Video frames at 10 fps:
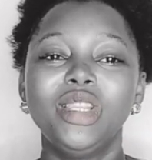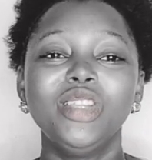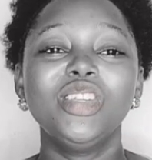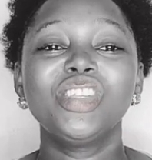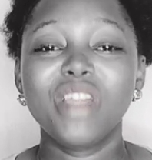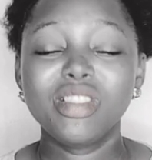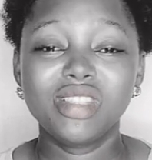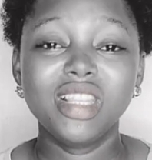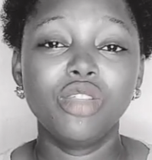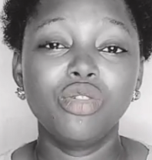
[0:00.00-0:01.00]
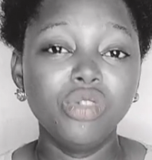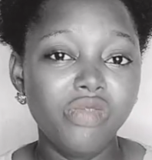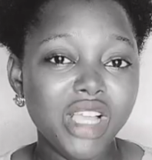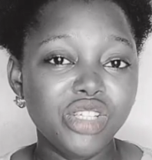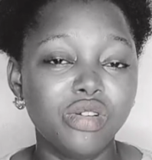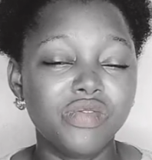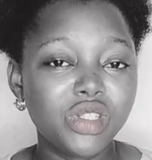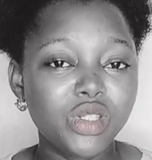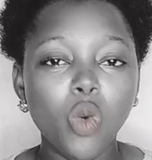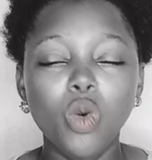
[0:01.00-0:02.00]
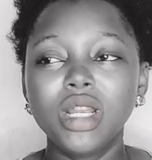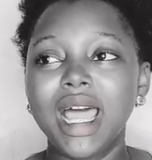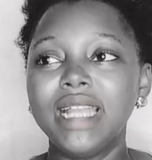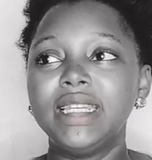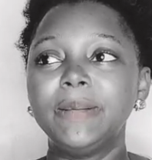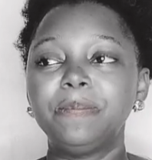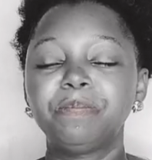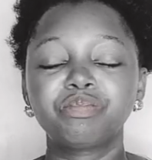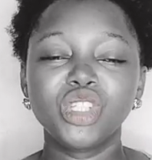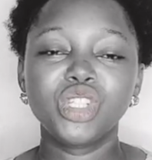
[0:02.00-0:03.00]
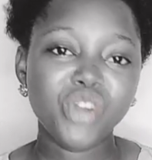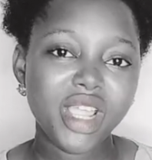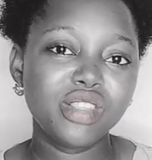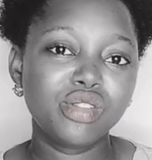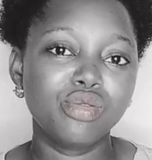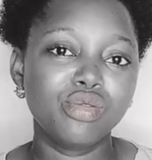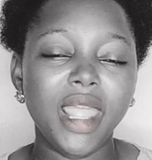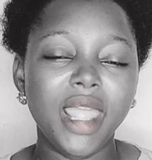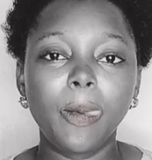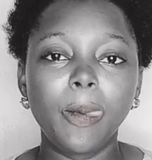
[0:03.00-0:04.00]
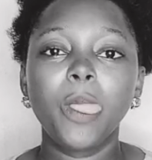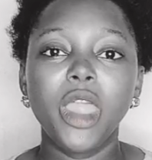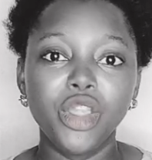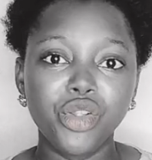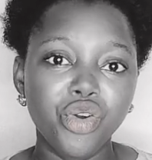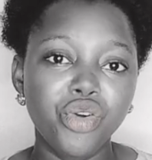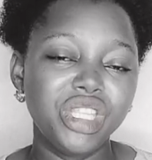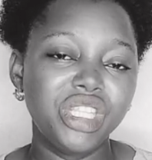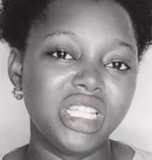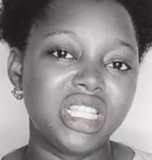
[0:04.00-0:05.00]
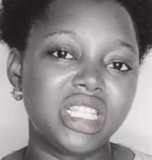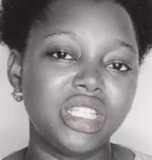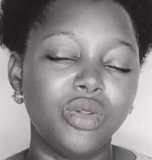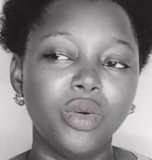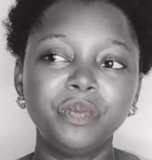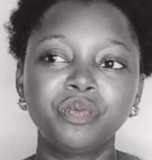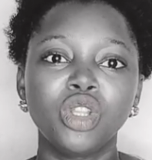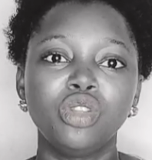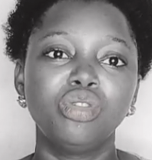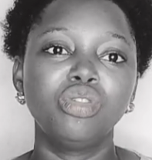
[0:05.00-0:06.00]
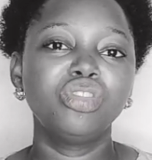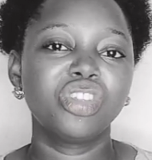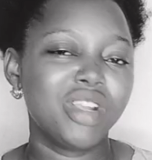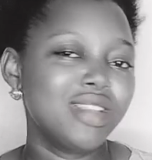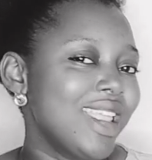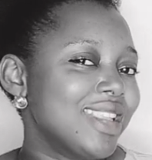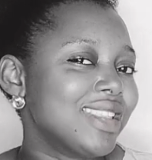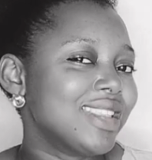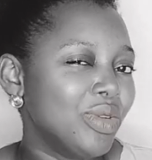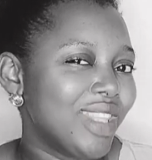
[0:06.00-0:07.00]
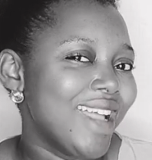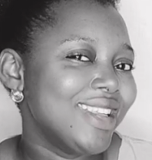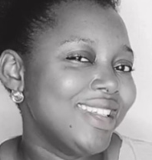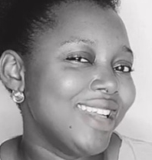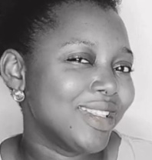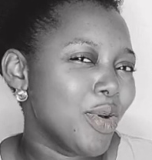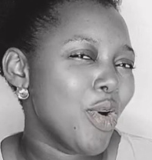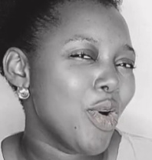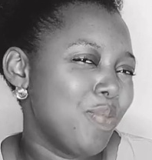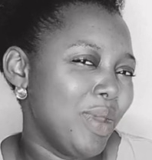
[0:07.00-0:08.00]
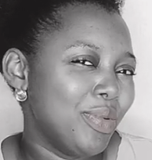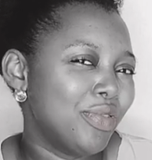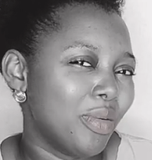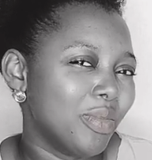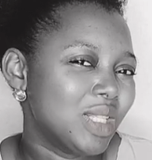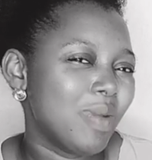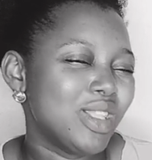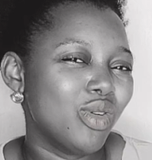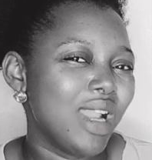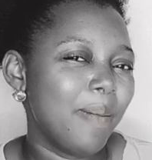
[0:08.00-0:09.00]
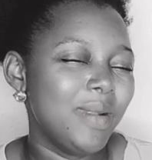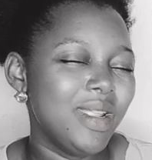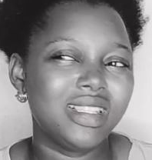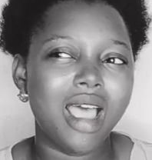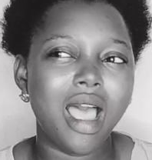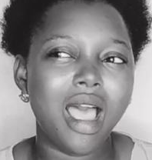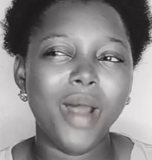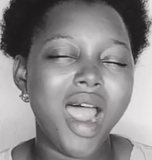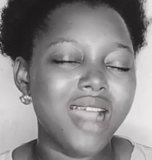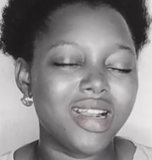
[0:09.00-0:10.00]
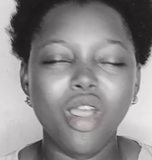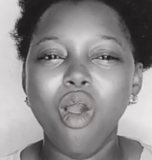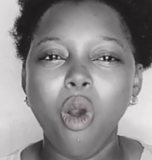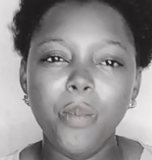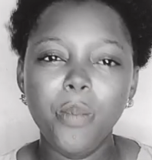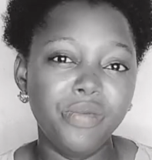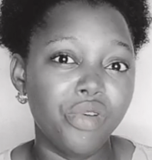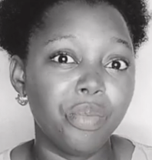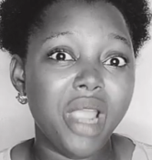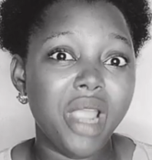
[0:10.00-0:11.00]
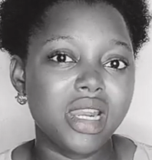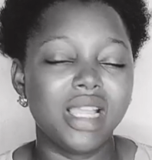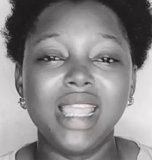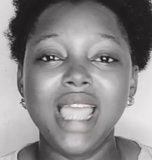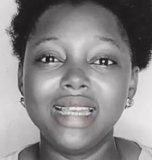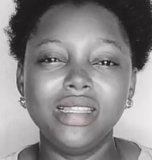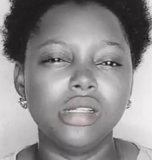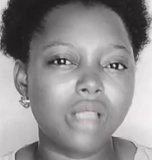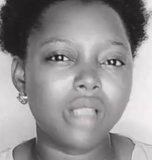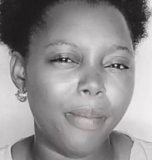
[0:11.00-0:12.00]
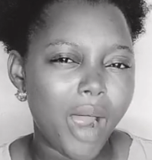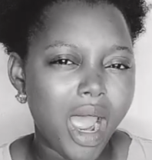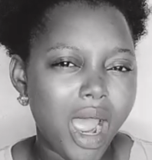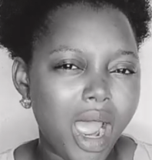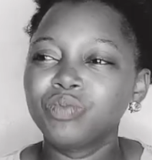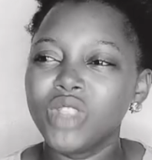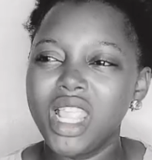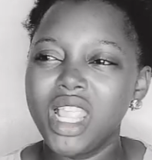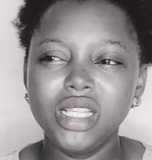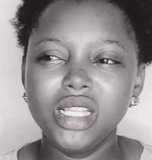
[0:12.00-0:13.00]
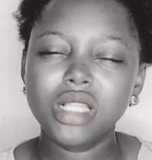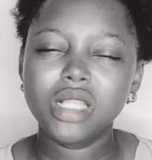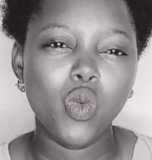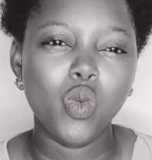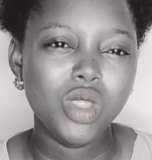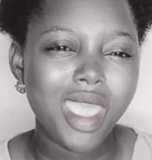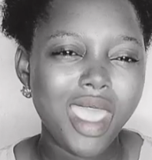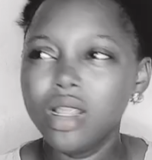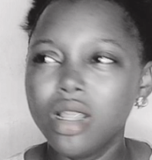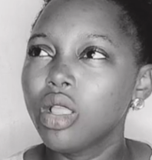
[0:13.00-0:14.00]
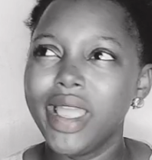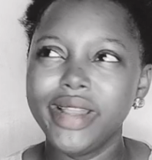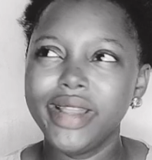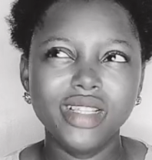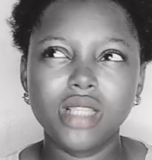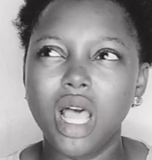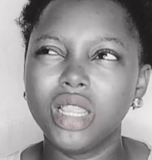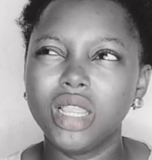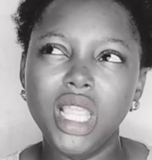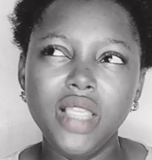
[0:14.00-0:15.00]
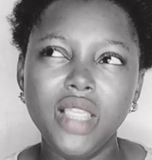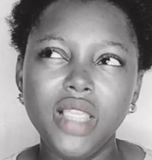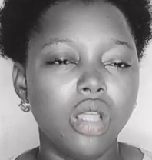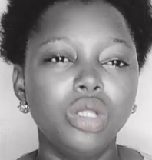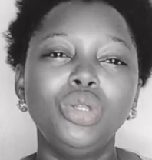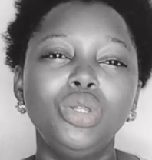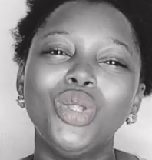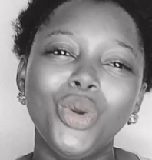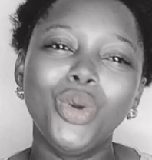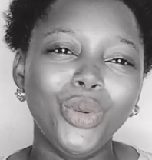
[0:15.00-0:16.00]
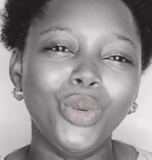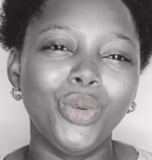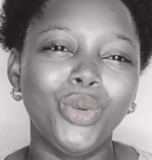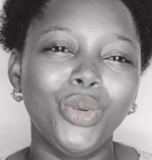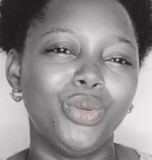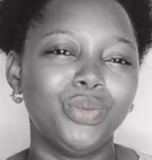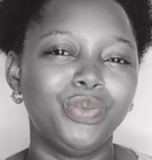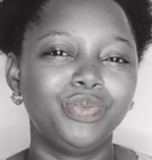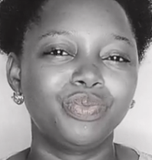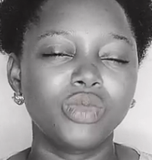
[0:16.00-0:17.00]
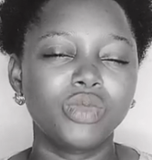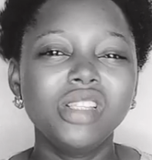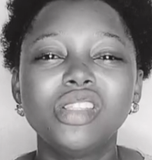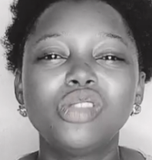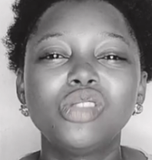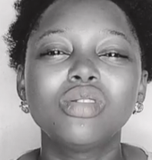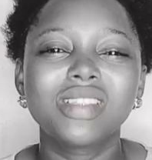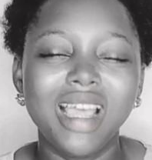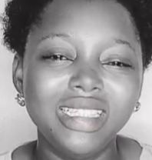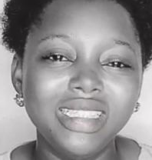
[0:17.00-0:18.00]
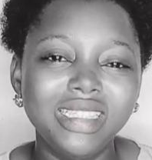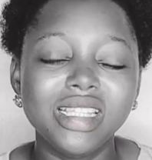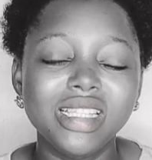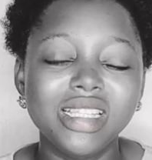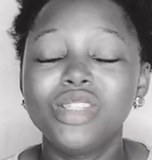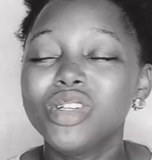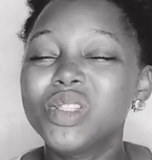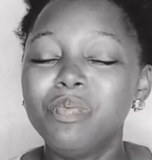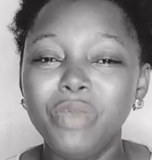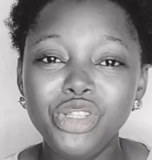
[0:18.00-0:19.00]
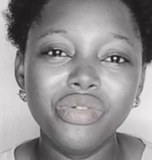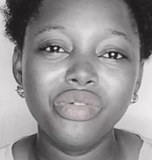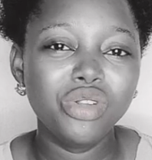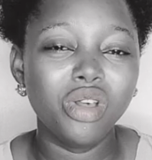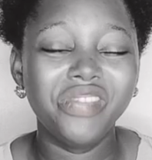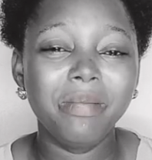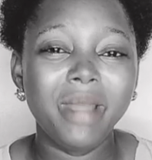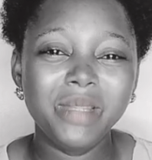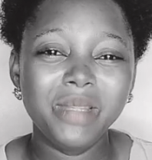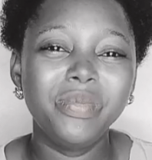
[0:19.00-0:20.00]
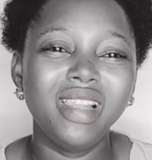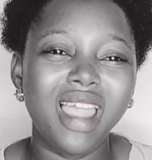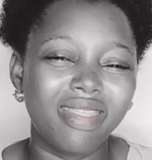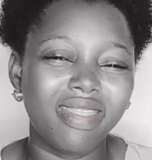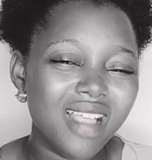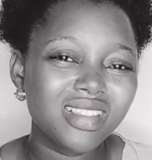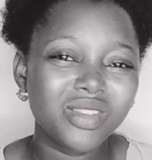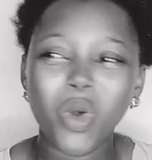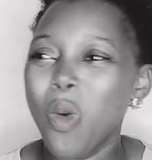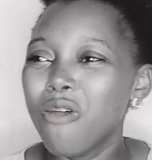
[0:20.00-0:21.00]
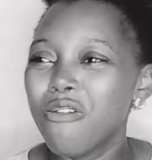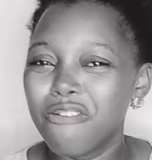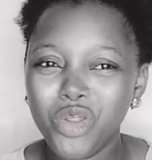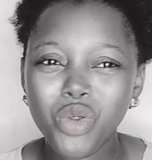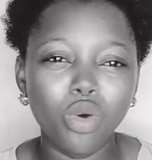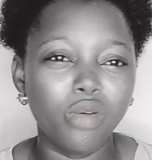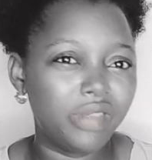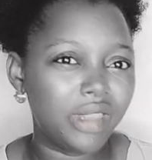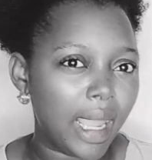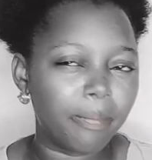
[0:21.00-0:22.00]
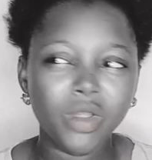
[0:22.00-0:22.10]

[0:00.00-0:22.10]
Let us try to see the good version of someone and try to like encourage it, you know. Don't just try to like sabotage it, that all people from this particular place are bad, all people from Ghana, Ghanaians are bad, Ghanaians are wicked, Ghanaians are thieves. No, it is not Ghanaians, just majority of them might be like that, or few of them.